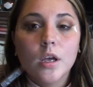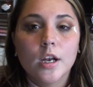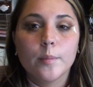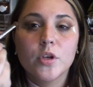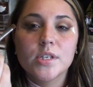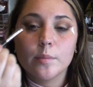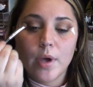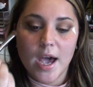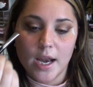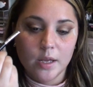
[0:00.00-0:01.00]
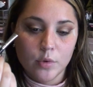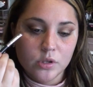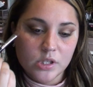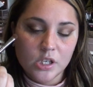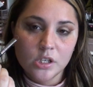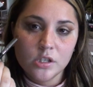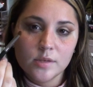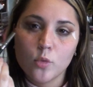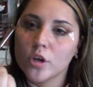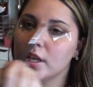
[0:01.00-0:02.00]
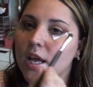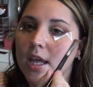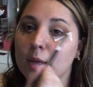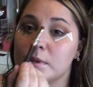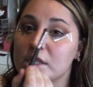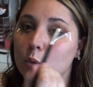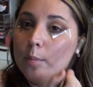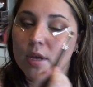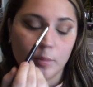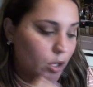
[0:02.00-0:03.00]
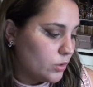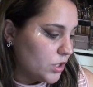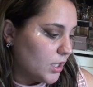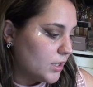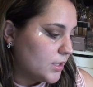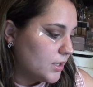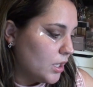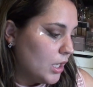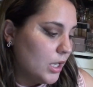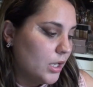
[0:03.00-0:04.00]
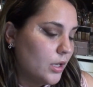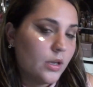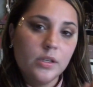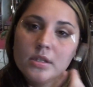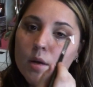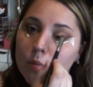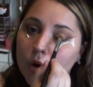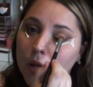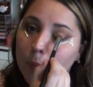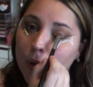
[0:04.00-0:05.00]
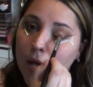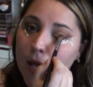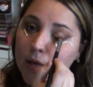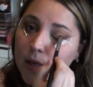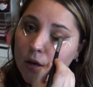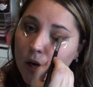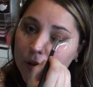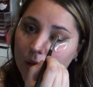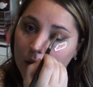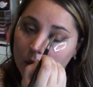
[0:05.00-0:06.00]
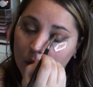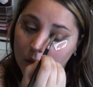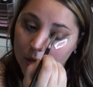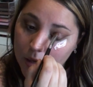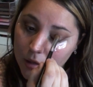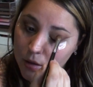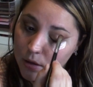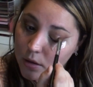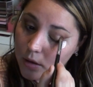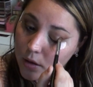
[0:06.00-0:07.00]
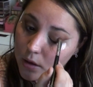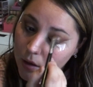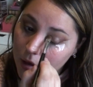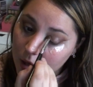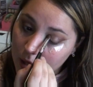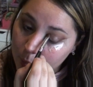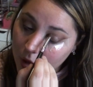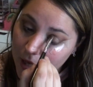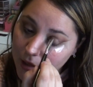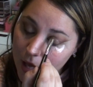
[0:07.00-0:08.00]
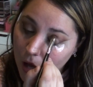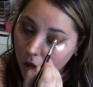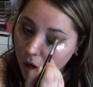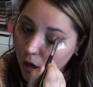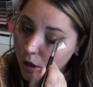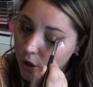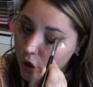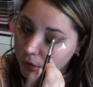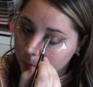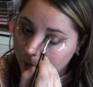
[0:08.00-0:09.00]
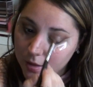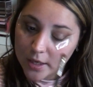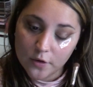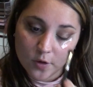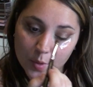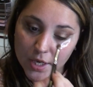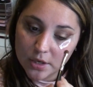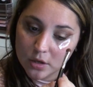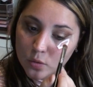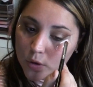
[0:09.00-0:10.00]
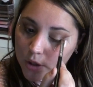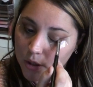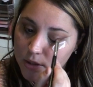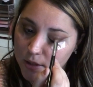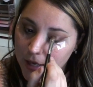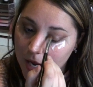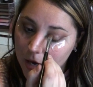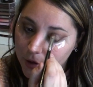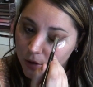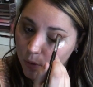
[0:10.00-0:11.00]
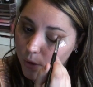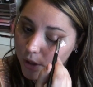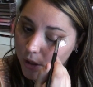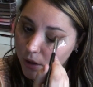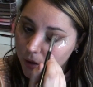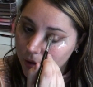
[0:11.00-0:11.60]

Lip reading: And I'm using patting motions more than I am sweeping motions. So I'm really packing on that color. And I'm putting that all over my lid, from the inner corner to the outer corner.